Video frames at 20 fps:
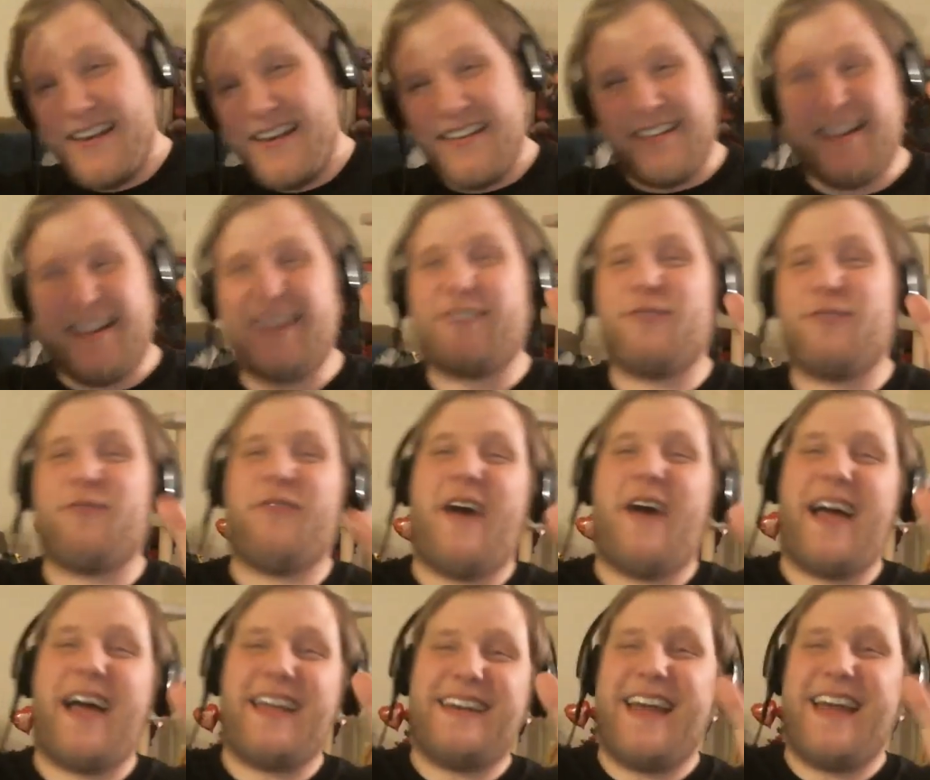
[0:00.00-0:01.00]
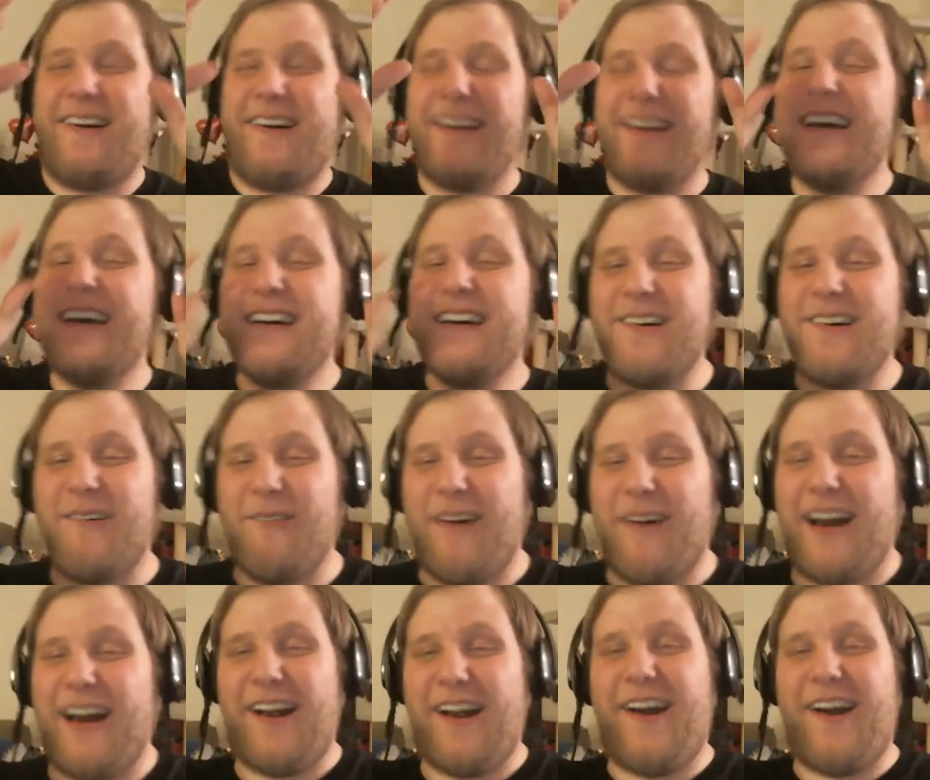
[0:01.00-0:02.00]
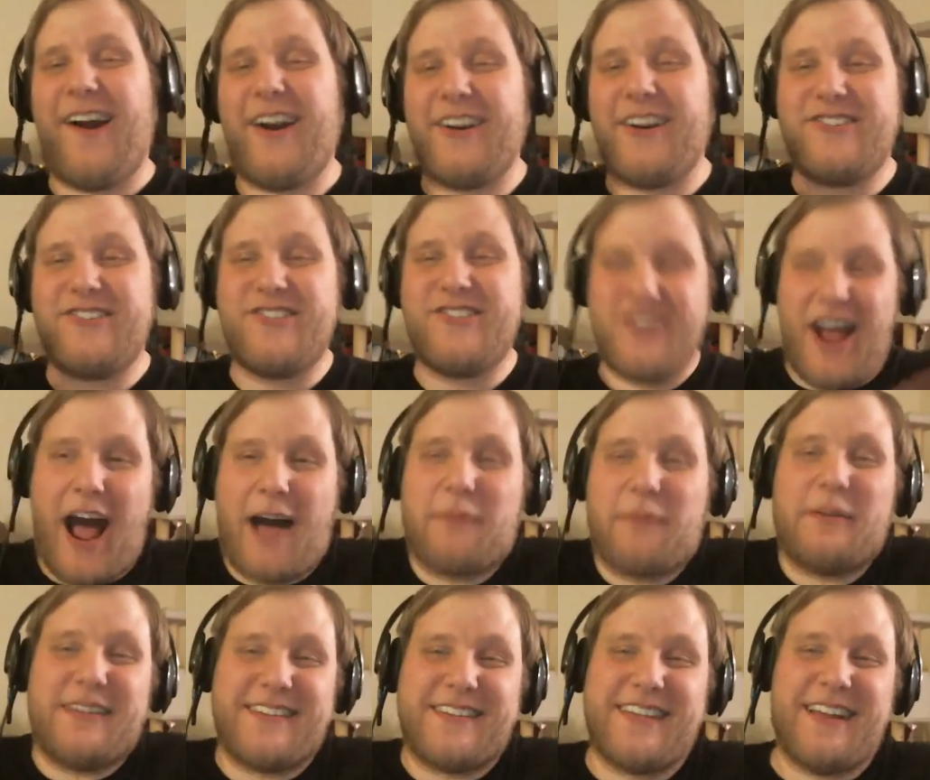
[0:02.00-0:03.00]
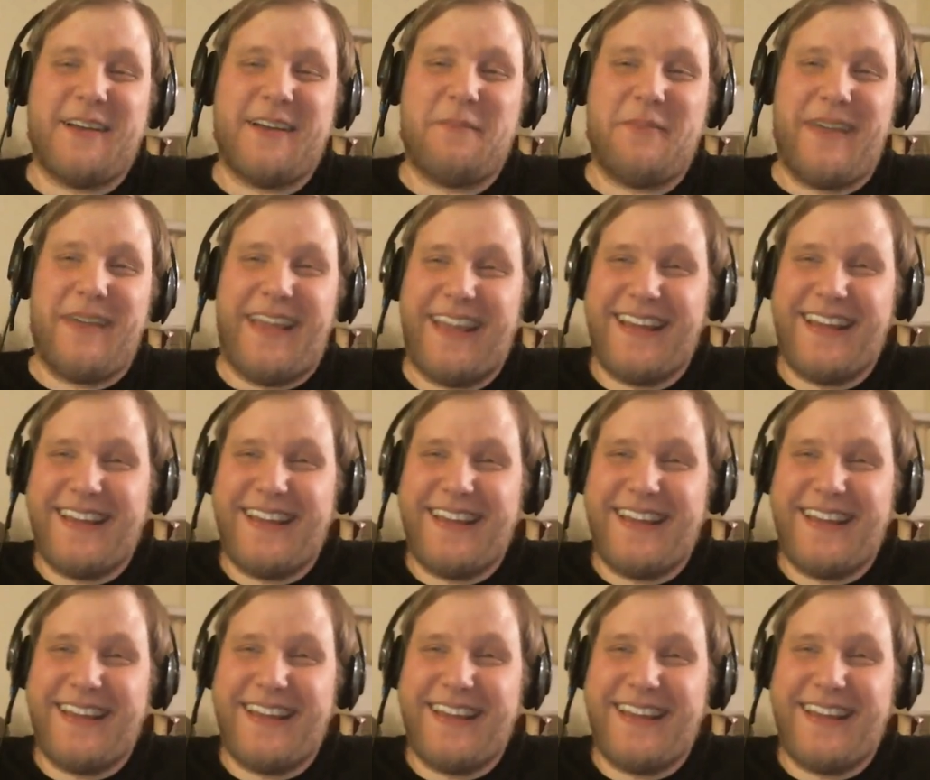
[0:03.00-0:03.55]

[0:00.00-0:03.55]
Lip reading: let's find out. what our job is gonna be.